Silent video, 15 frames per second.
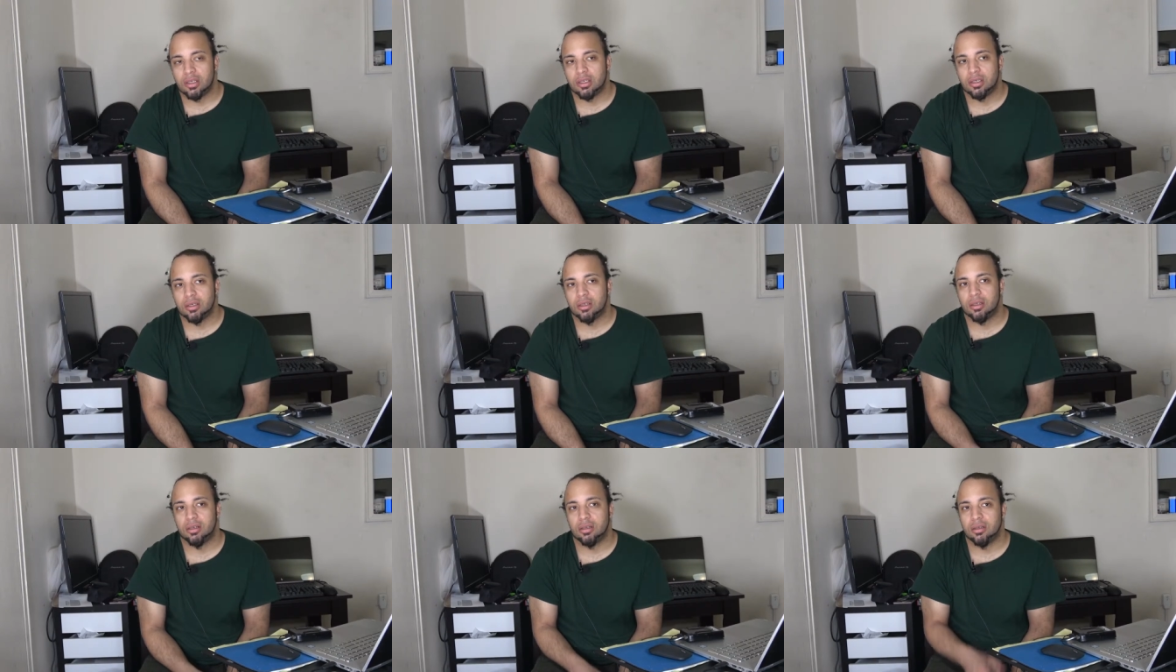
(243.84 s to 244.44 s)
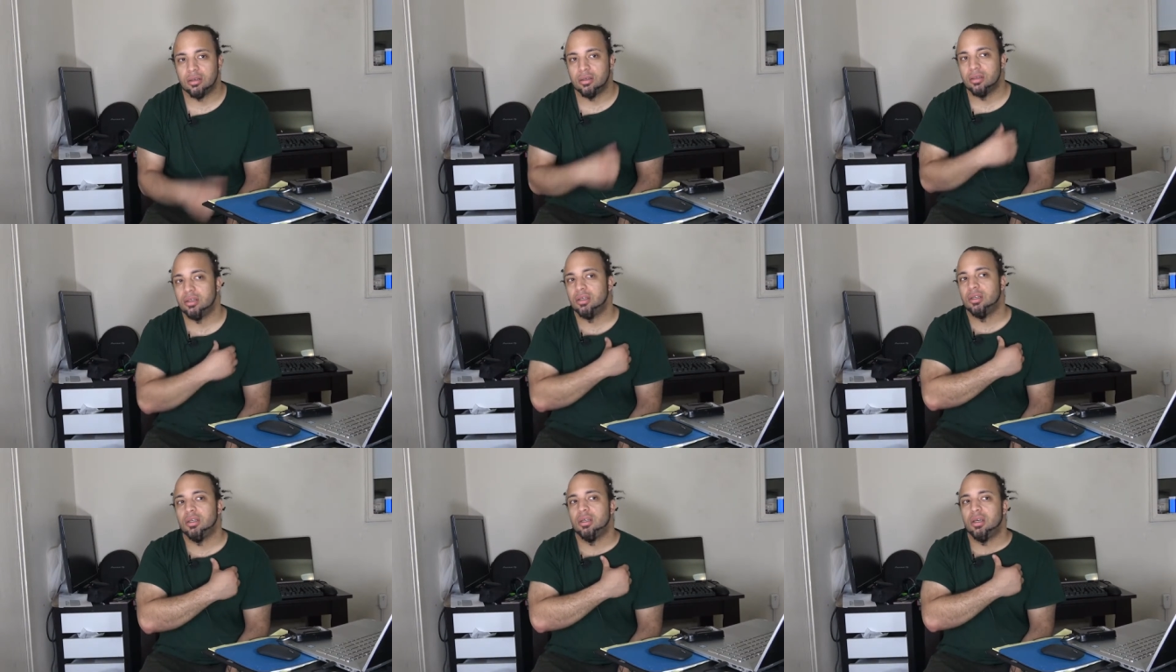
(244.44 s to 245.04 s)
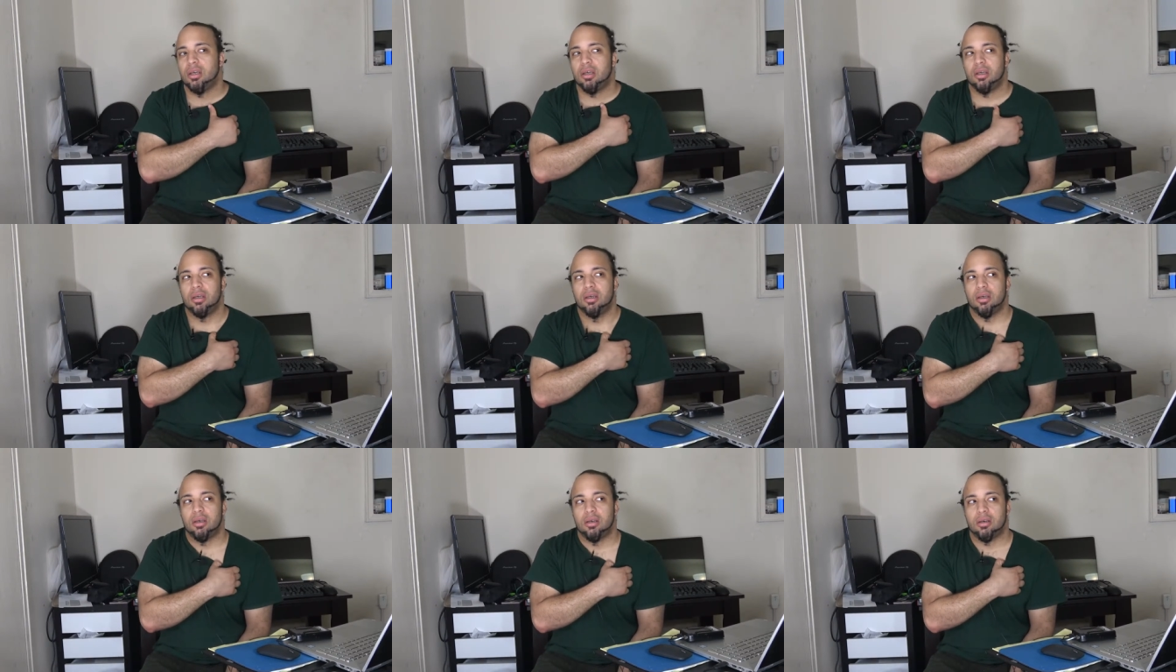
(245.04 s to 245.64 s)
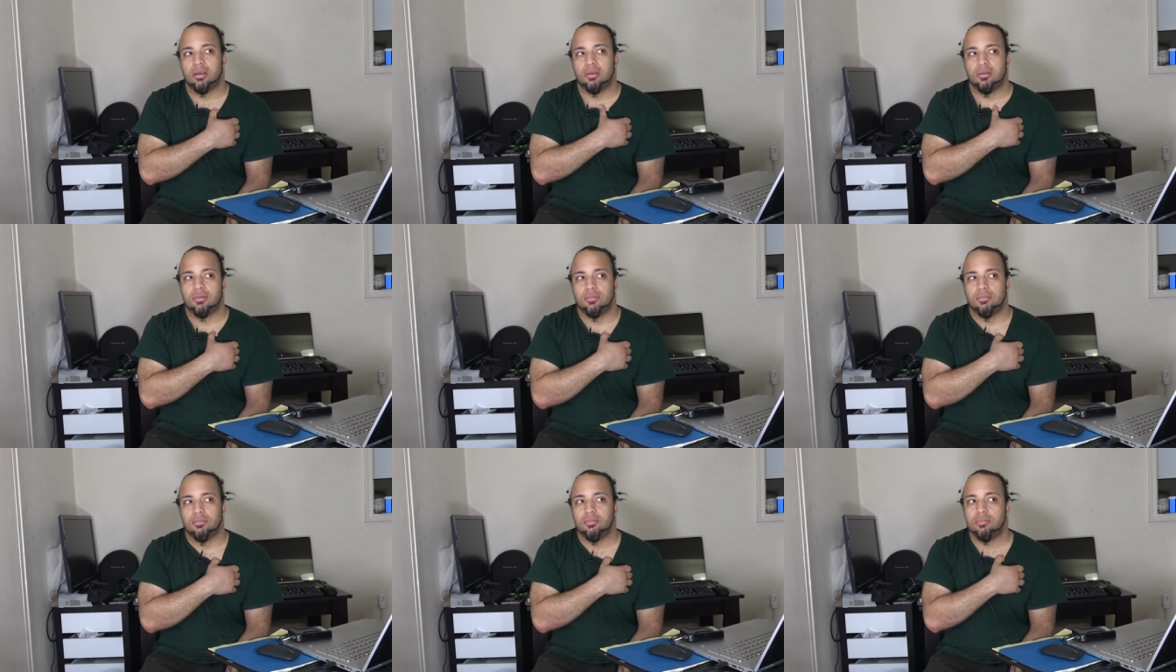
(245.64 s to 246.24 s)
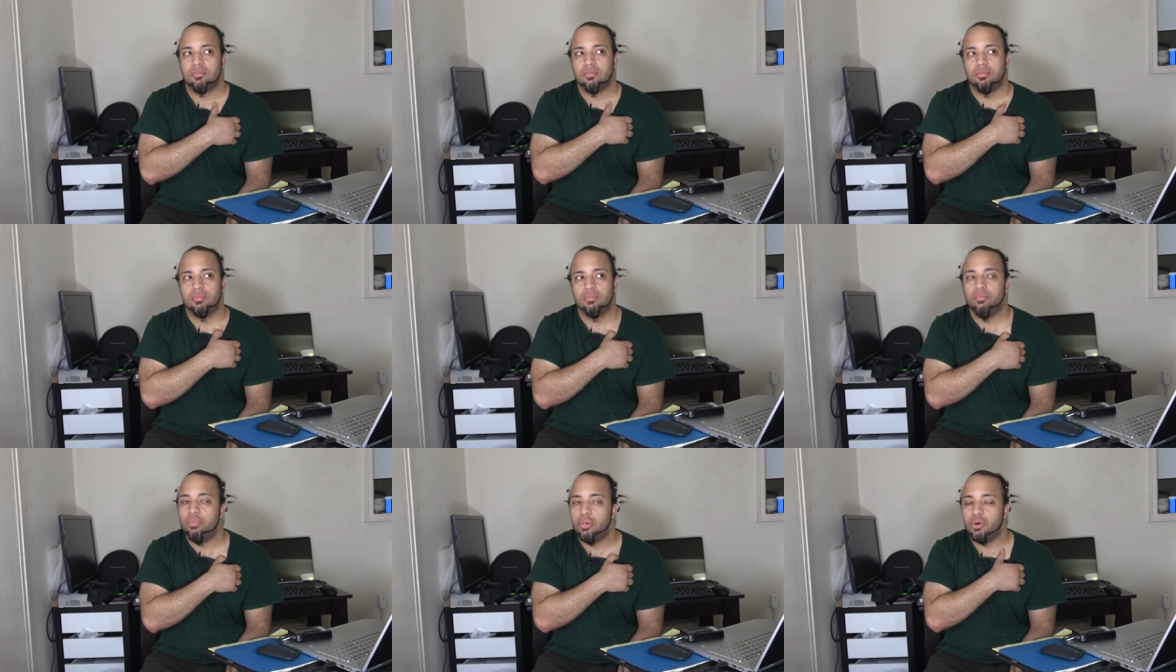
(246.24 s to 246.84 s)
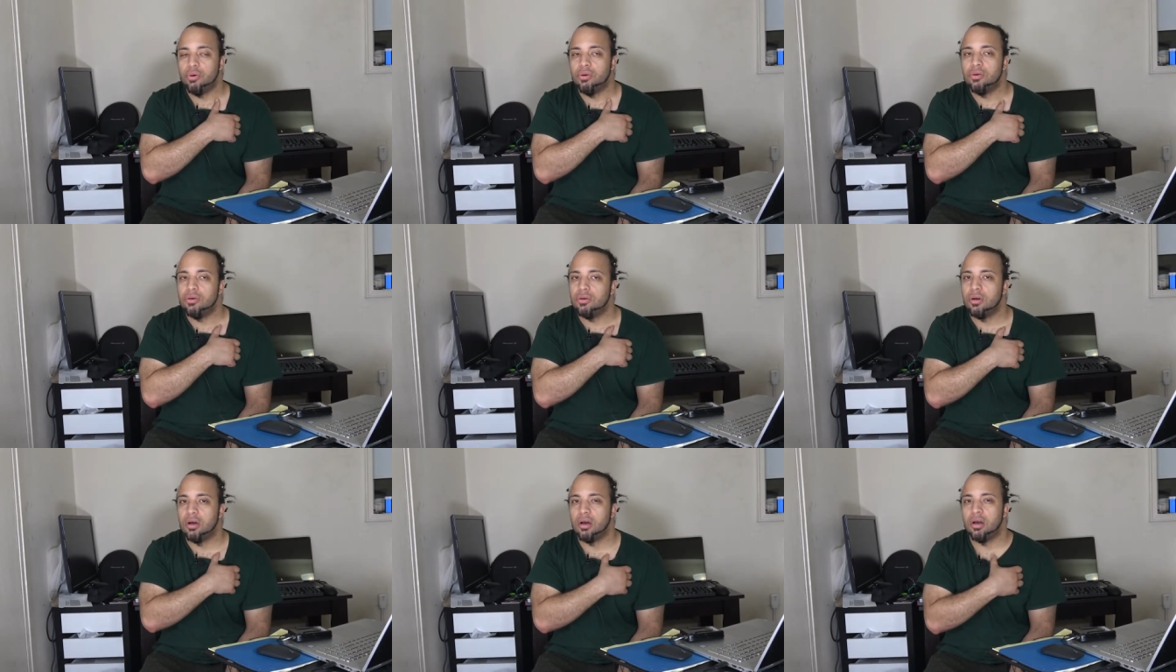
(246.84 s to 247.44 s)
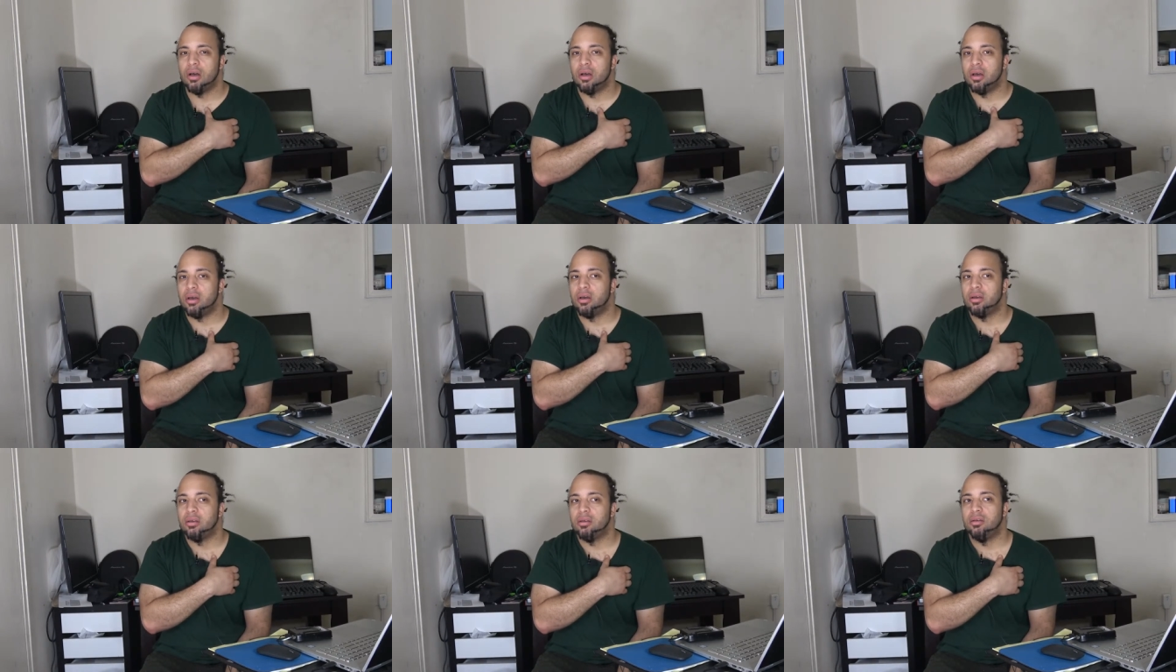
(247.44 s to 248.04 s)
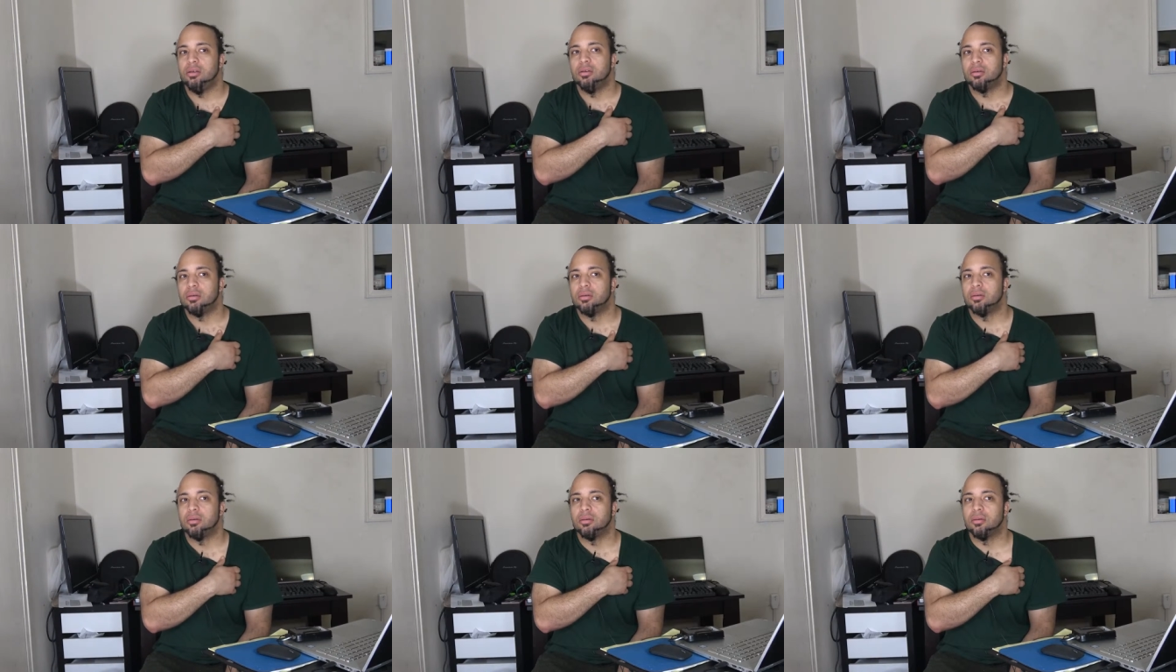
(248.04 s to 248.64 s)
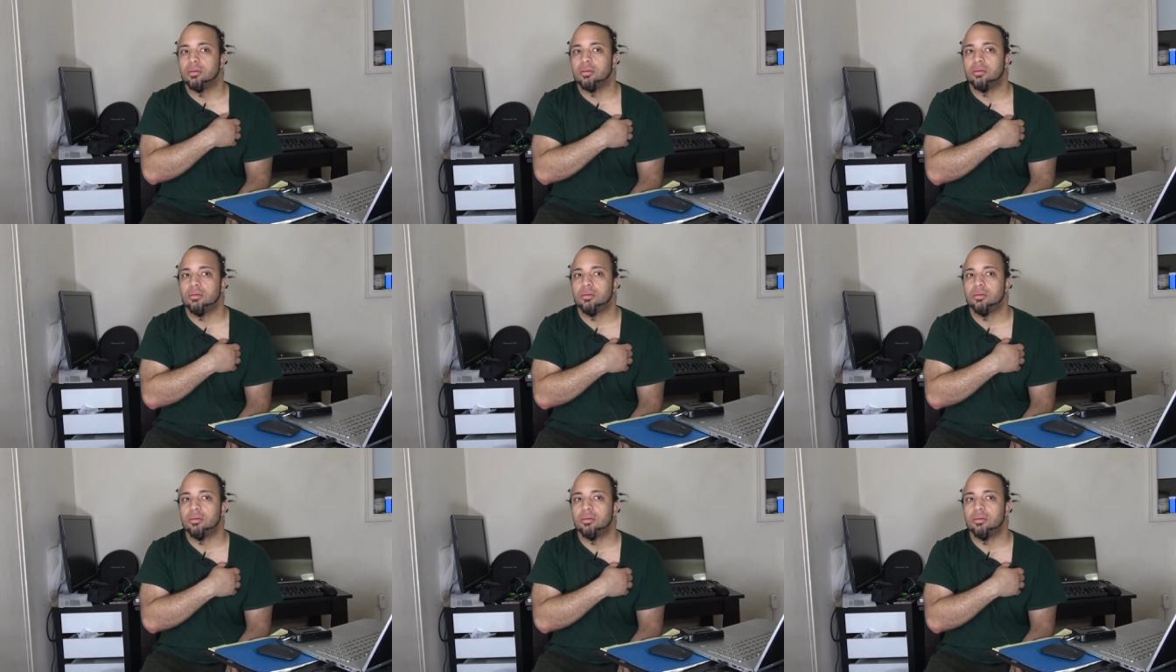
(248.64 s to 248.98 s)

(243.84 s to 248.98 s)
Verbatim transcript: to um, pull on your